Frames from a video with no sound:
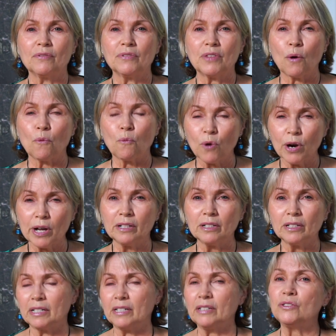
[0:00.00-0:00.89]
that
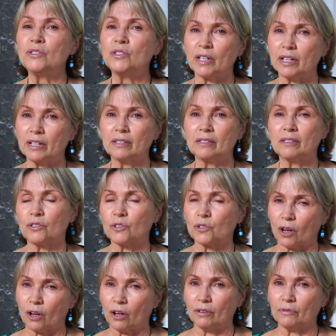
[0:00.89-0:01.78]
will indeed
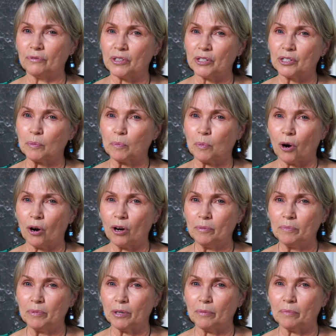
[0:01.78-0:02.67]
solve this
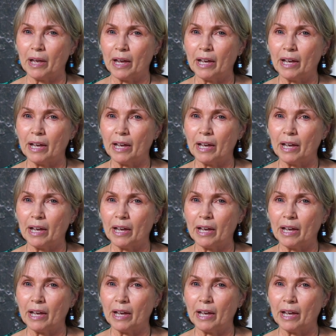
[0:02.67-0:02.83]
problem.